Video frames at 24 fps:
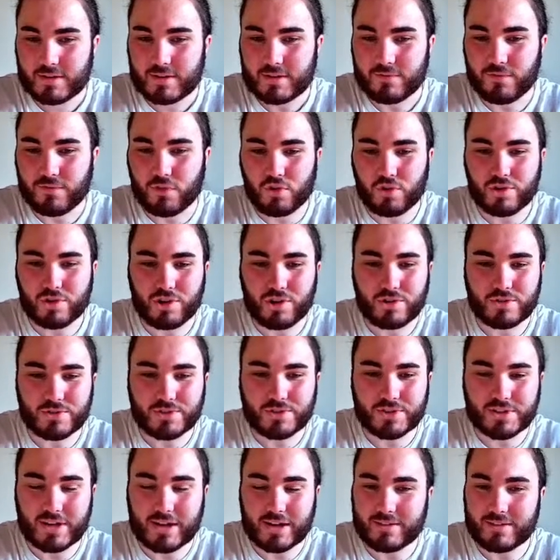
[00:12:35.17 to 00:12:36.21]
4
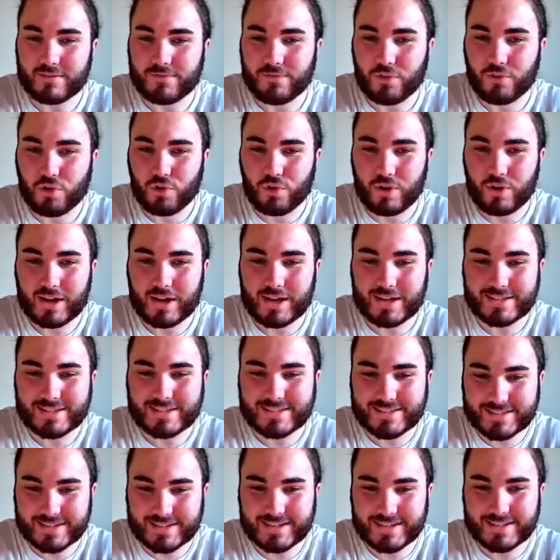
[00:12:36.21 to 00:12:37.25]
goals and 4
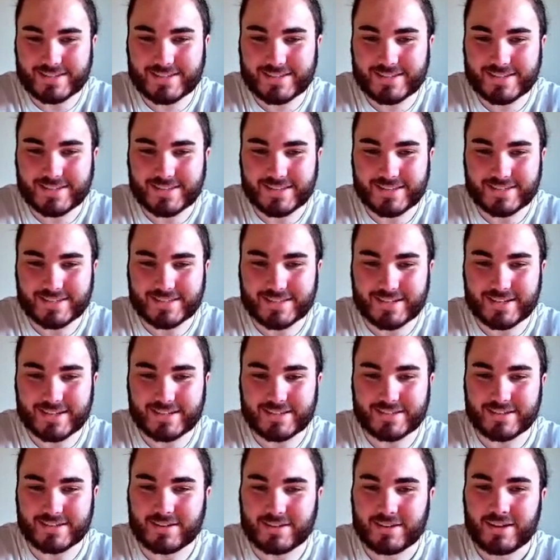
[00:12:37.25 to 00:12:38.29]
assists this
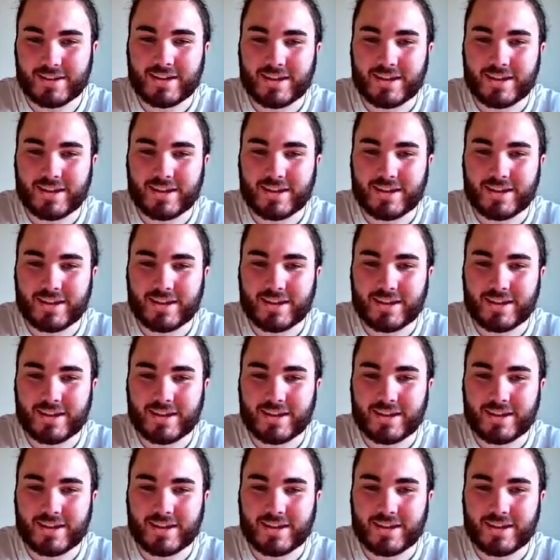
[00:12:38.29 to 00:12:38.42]
season.